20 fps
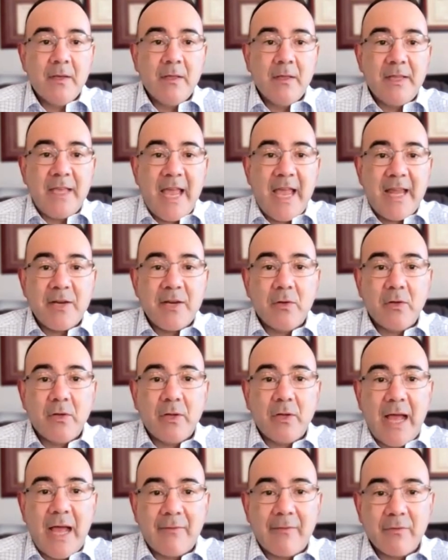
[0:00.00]
The
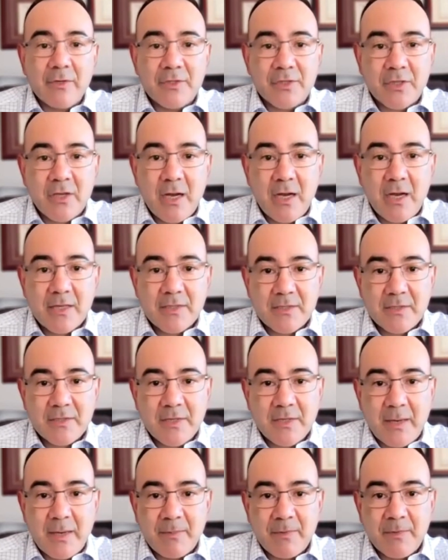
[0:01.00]
annual average cost
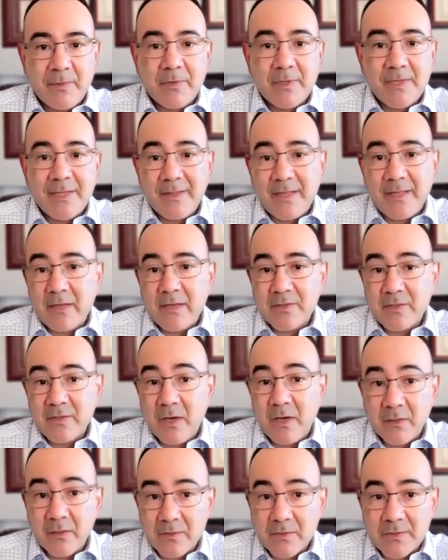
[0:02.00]
topped
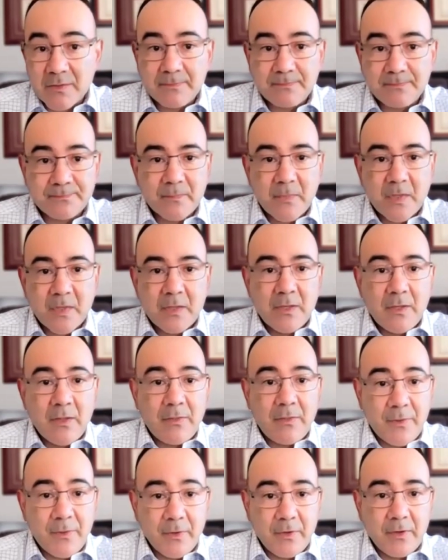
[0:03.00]
$13,000.
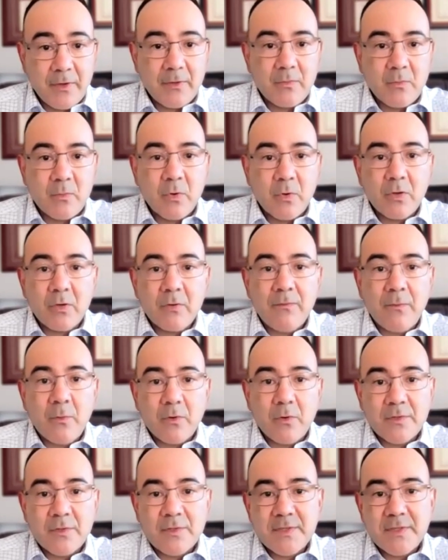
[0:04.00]
Third,
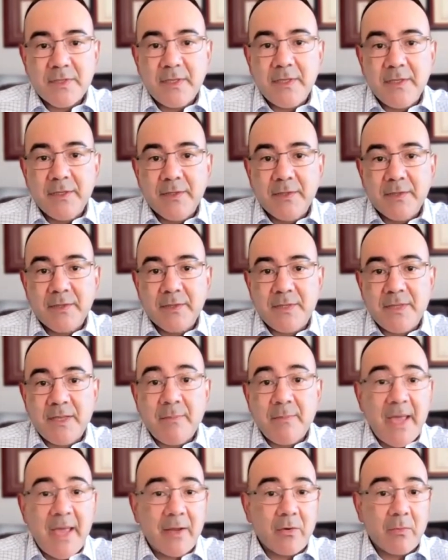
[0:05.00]
workforce is
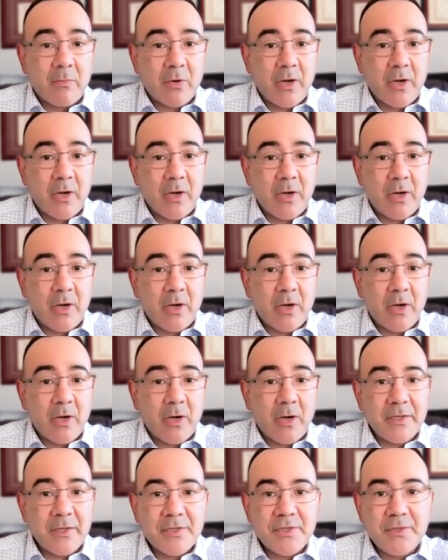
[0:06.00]
the make or break
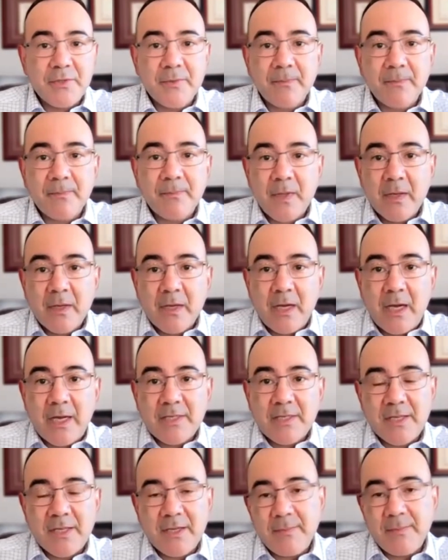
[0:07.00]
issue.
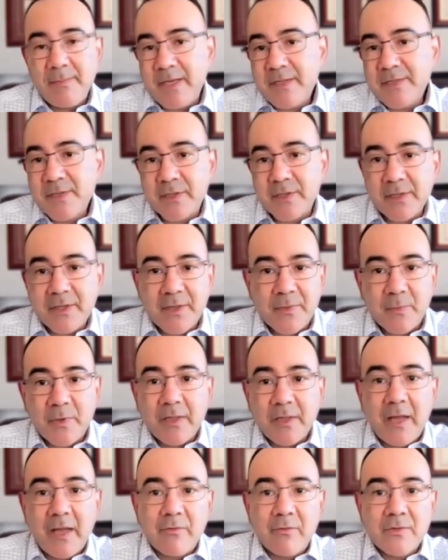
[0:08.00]
I see basically three
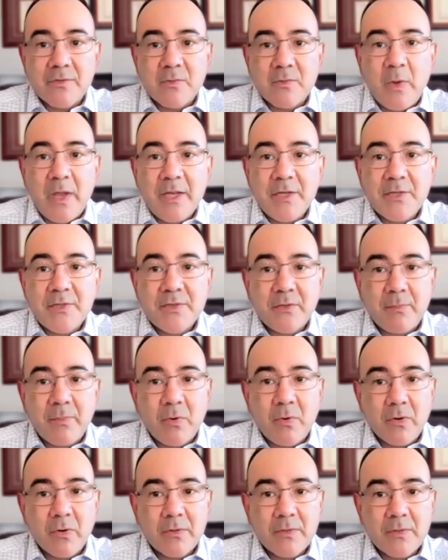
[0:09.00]
levers: wage
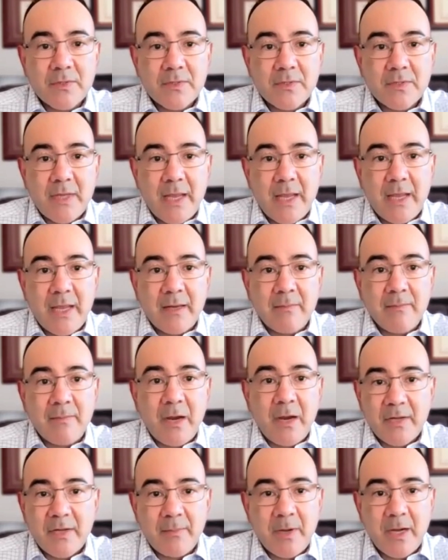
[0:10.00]
supports and
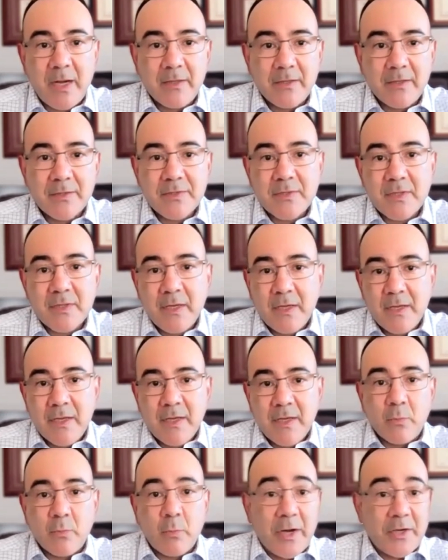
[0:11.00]
parity pilots,
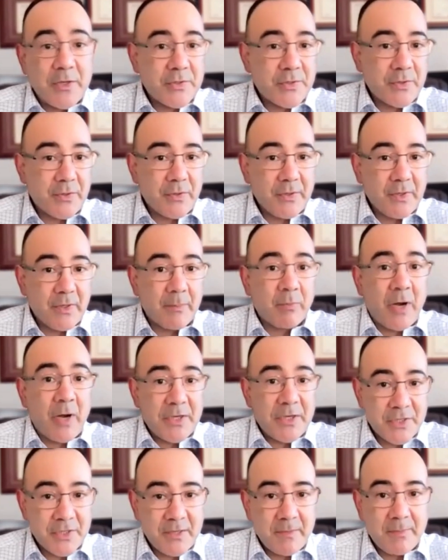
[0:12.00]
registered
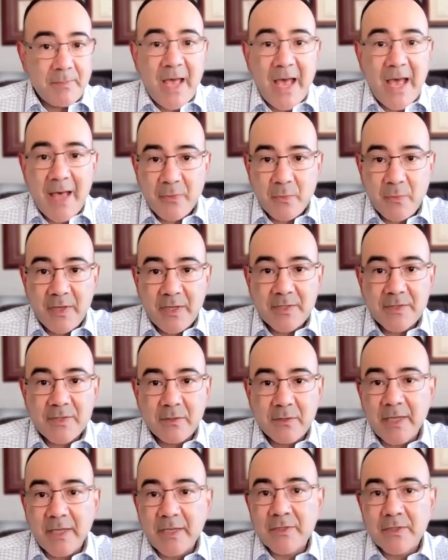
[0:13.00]
apprenticeship pathways
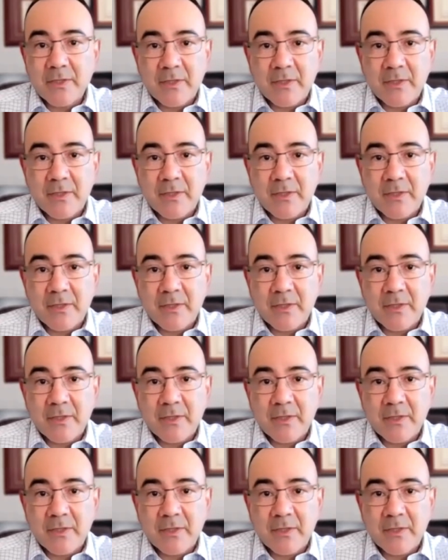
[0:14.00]
linked to